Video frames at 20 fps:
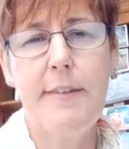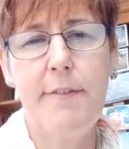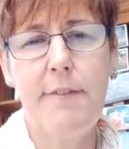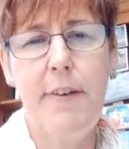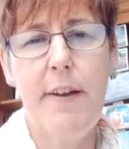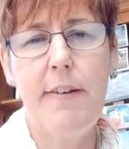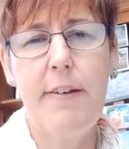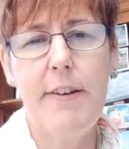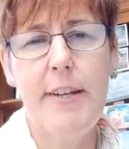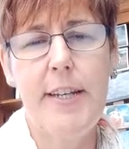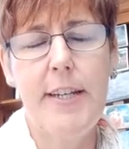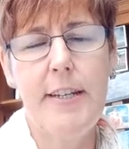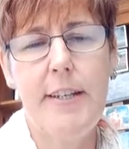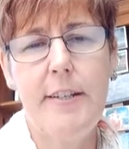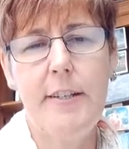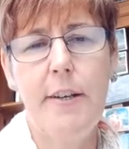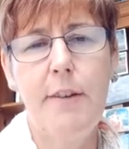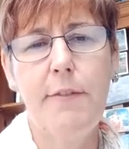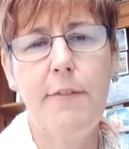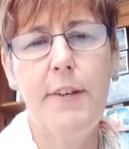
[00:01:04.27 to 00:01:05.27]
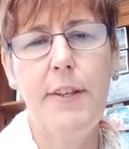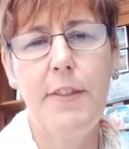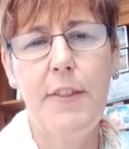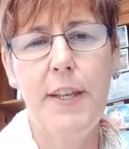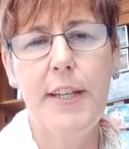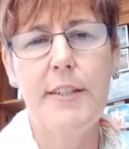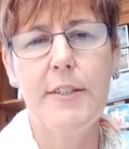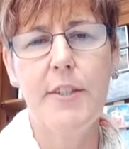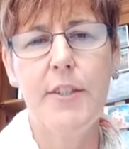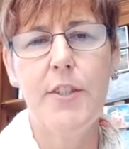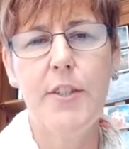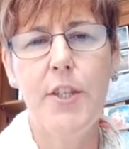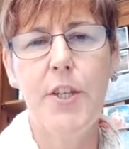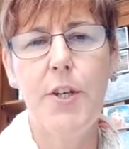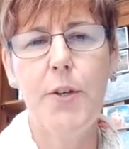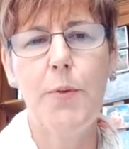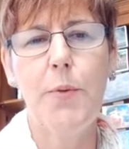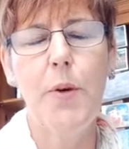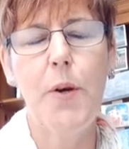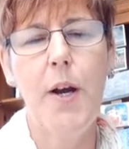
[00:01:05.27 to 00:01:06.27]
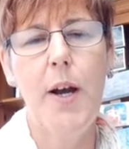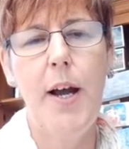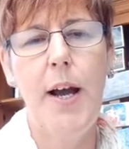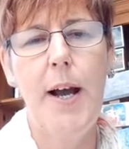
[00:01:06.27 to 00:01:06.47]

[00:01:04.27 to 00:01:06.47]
a very lovely thing to do.